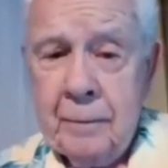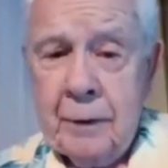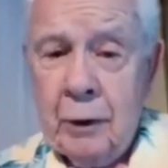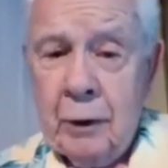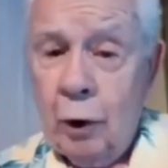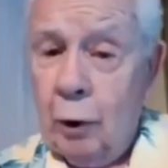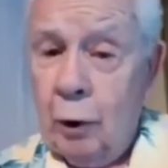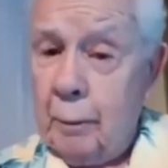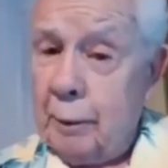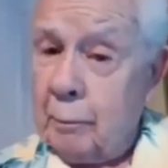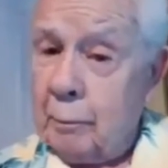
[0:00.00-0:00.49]

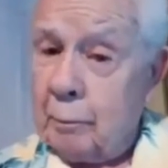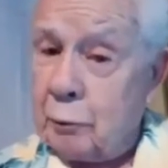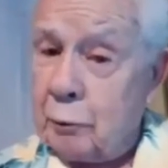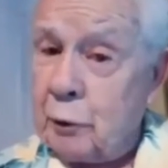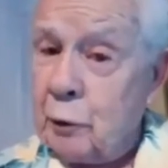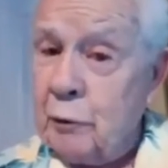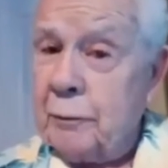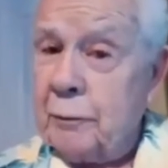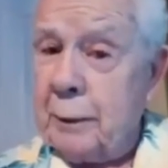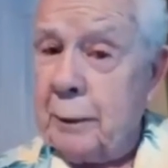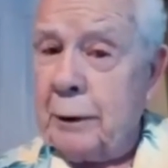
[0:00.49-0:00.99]
Home
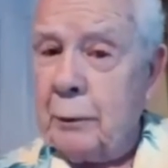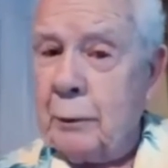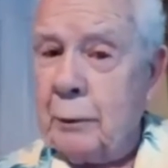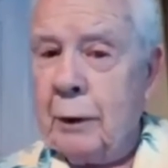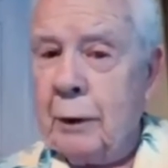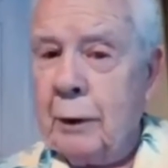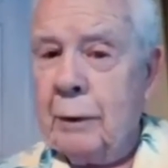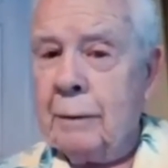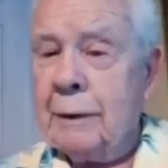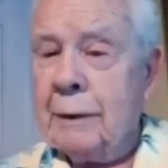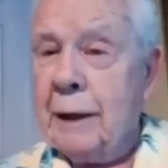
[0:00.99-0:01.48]
Improvement,
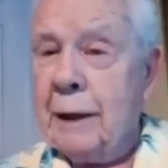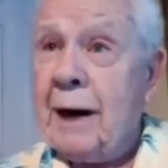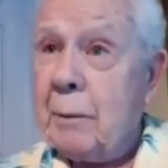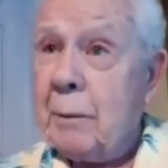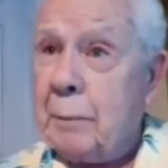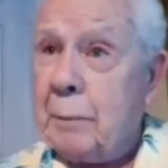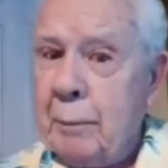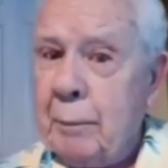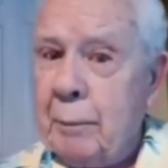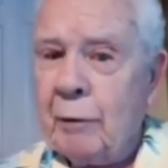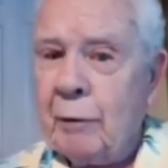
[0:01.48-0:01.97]
where a lot
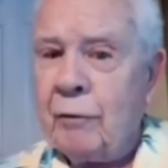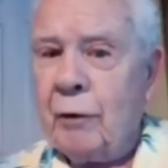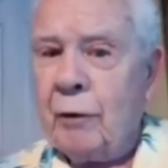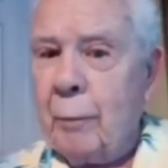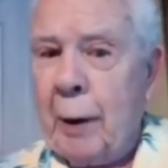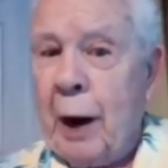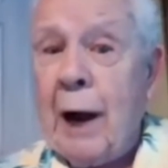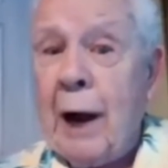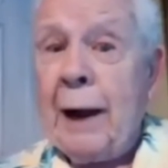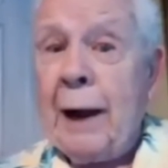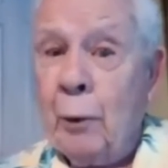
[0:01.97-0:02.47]
of people
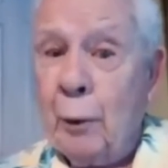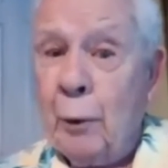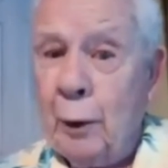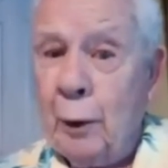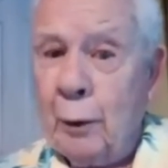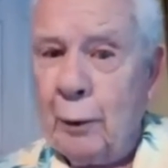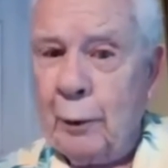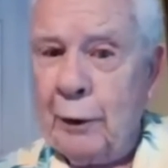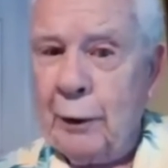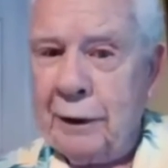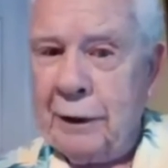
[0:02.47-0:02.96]
from Iowa
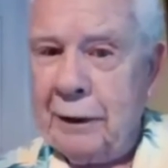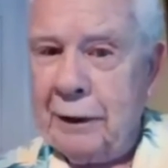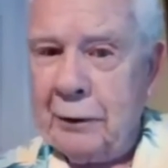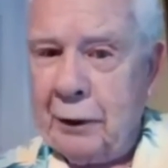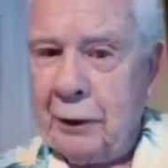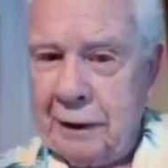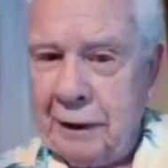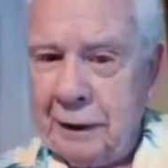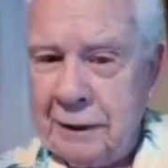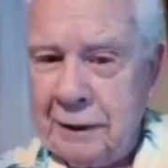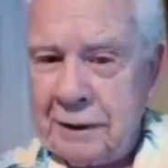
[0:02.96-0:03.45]
were in the
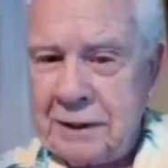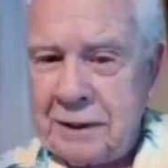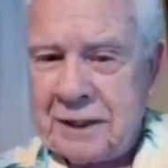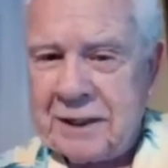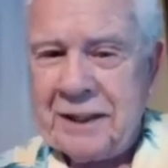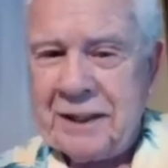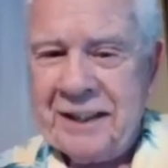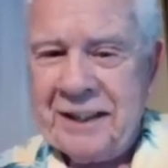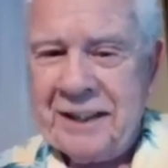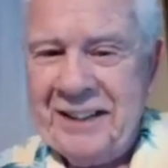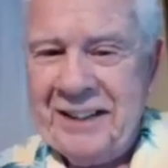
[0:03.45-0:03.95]

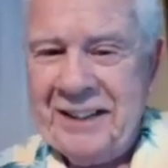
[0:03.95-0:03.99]
audience.